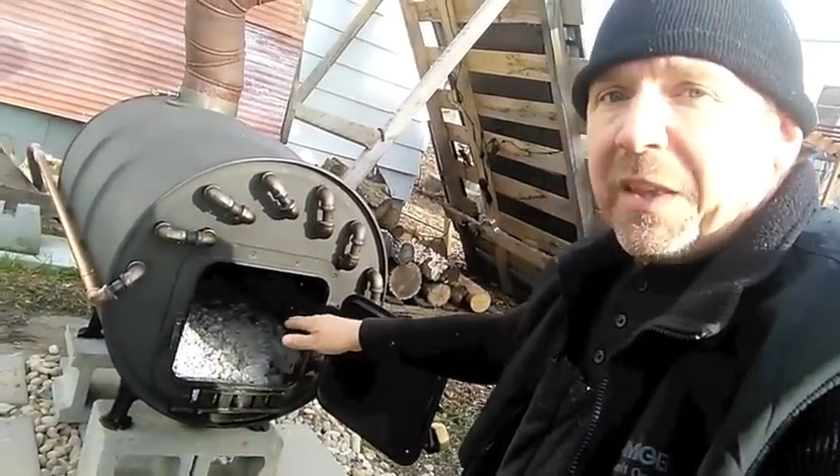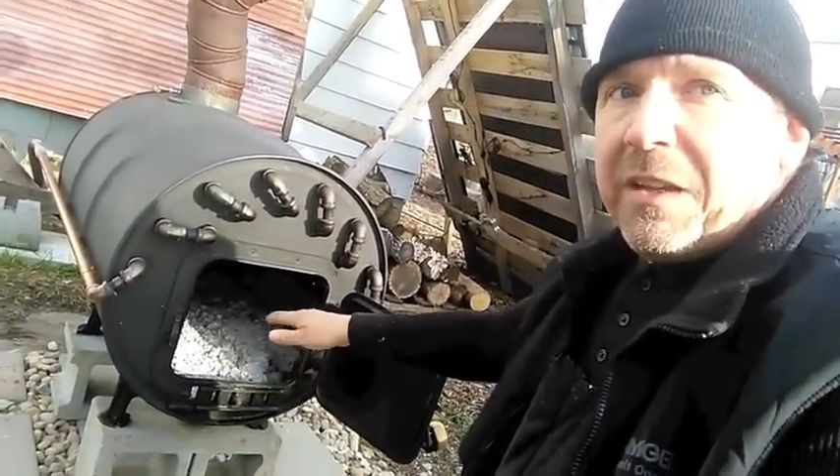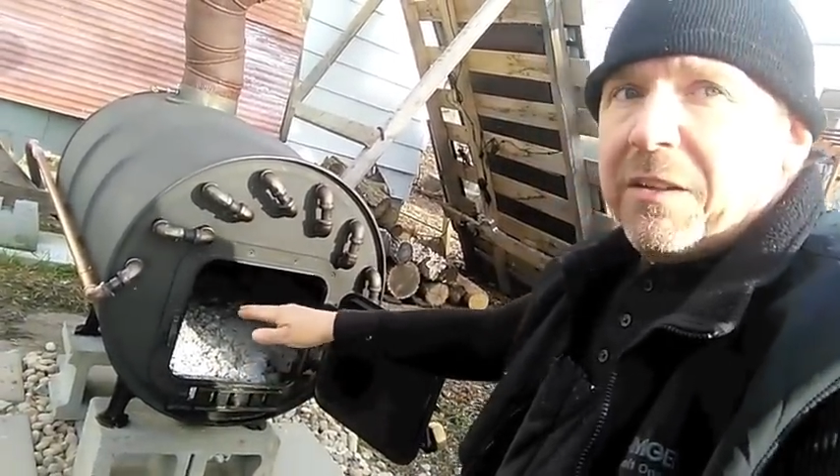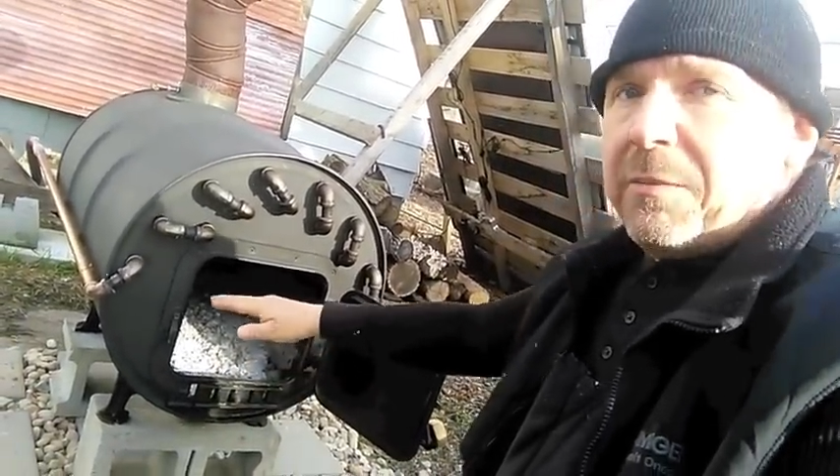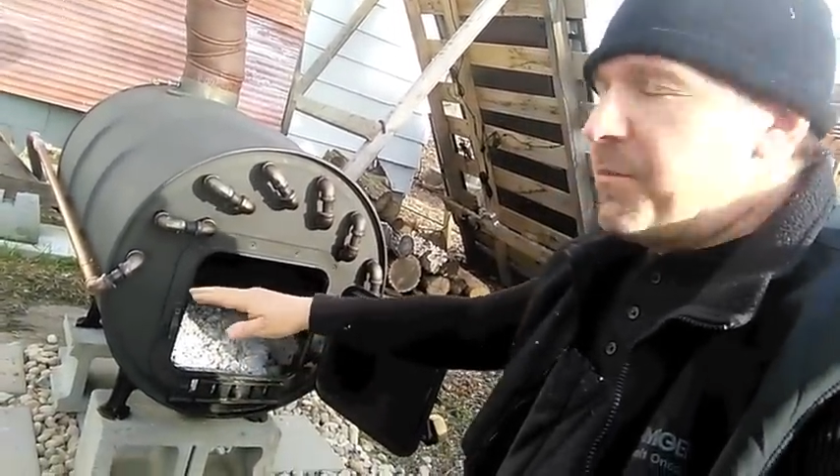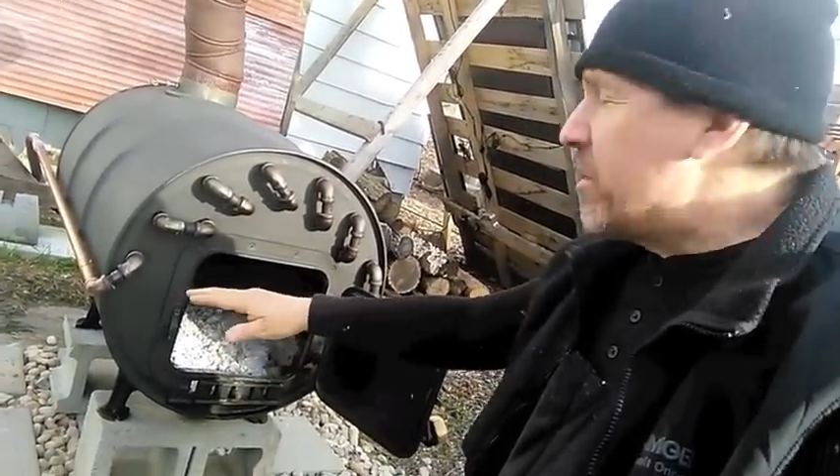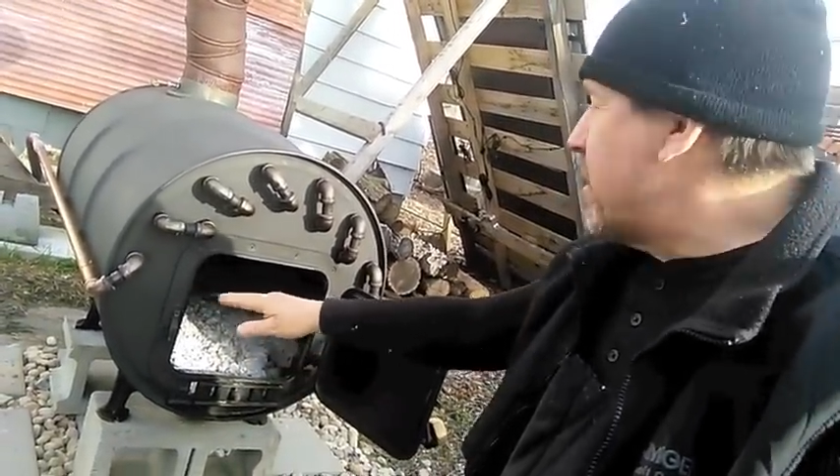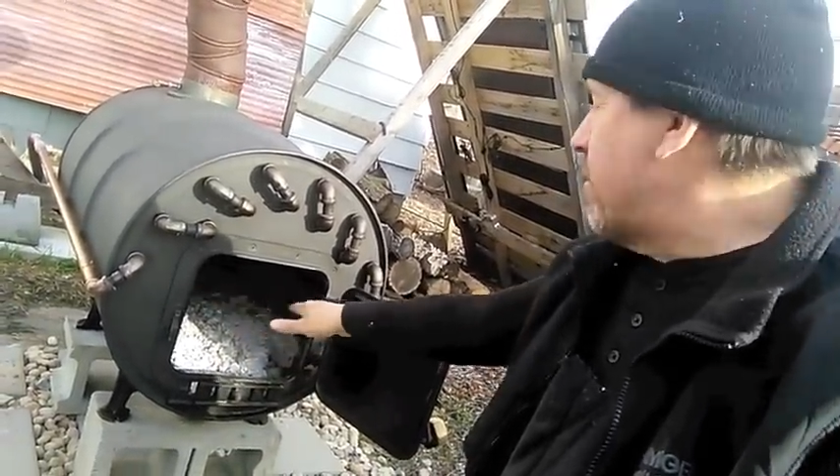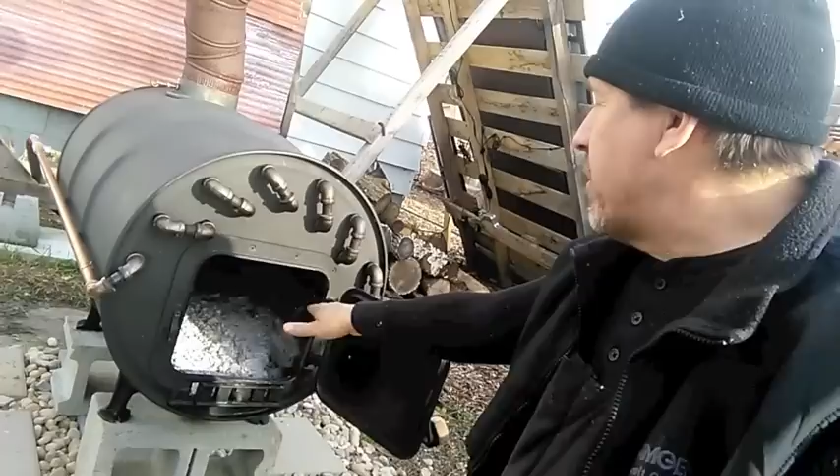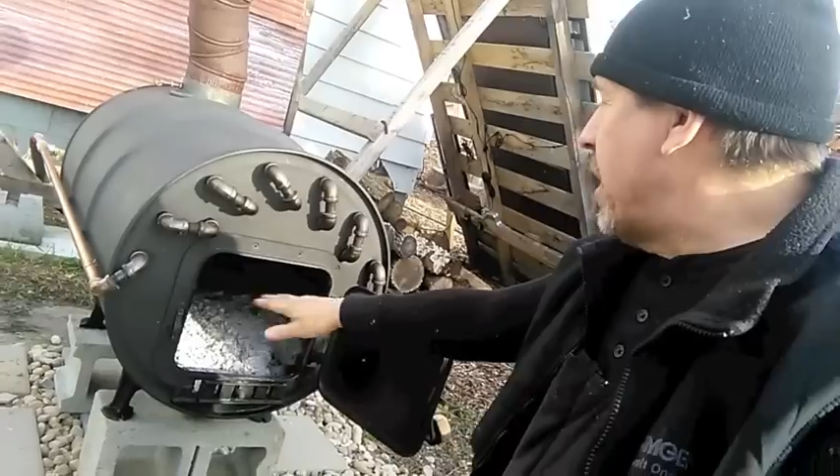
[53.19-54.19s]

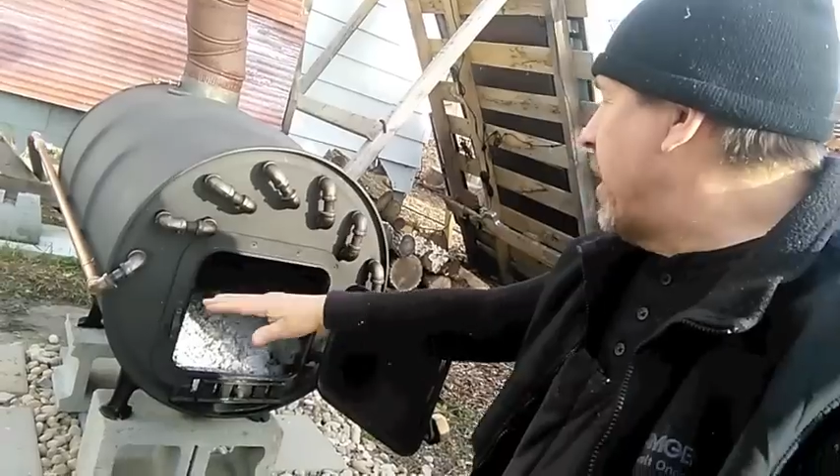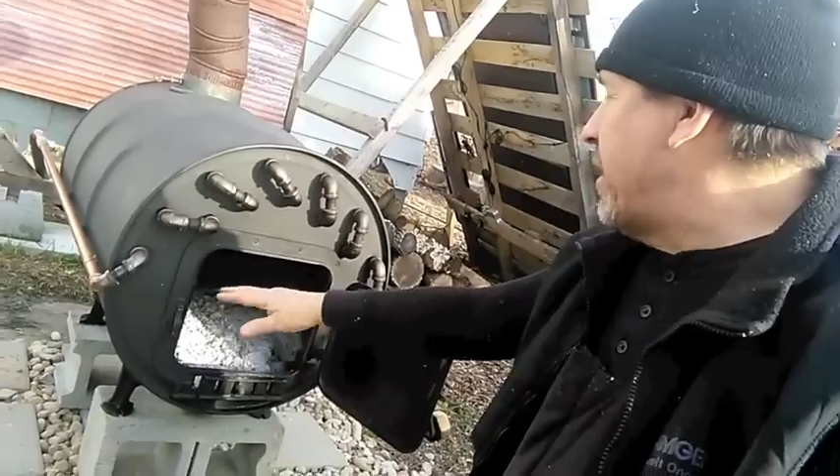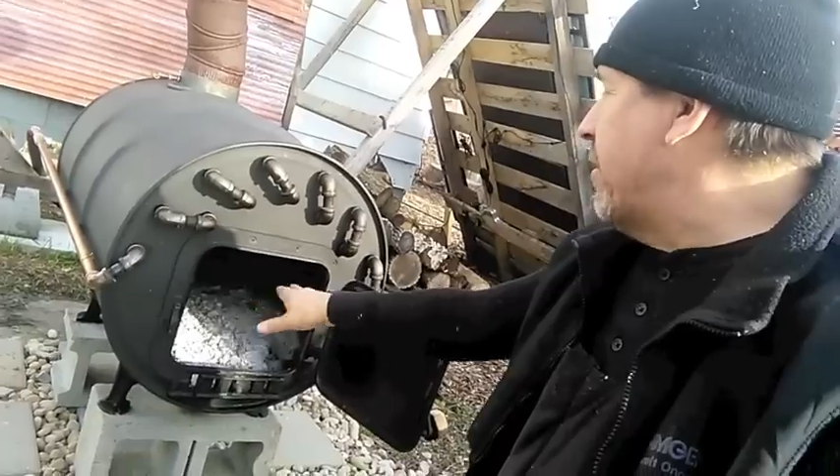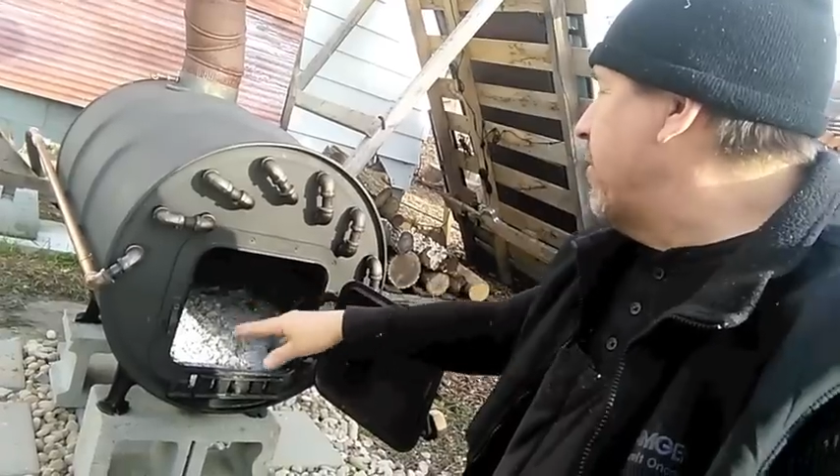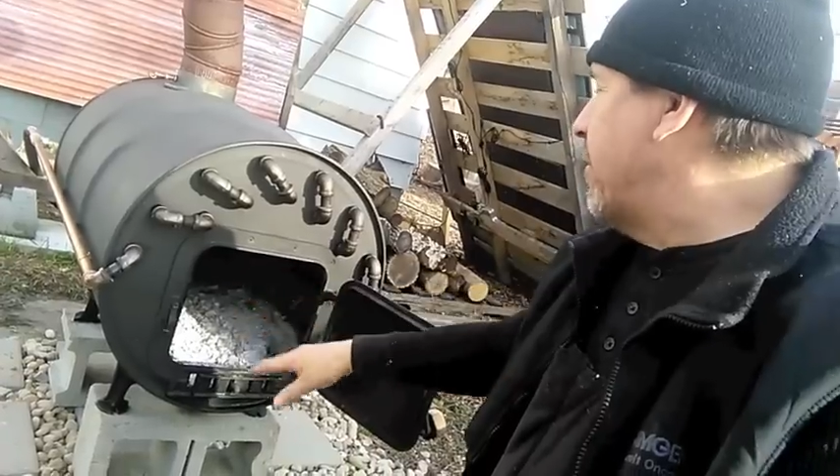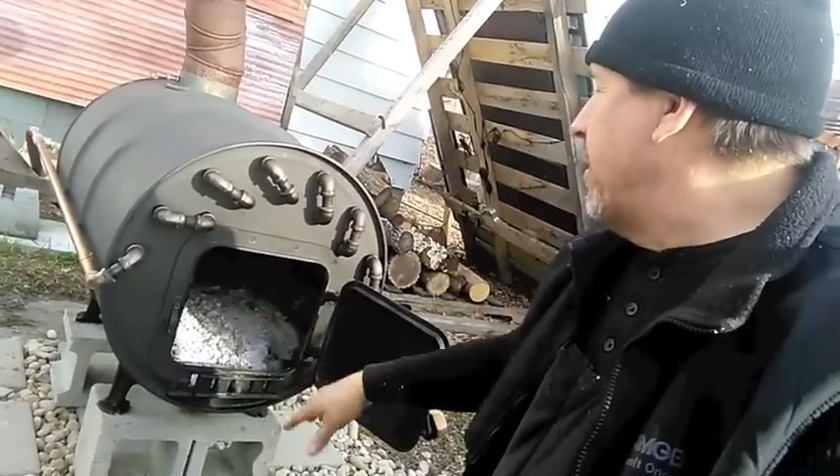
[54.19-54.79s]
some kind of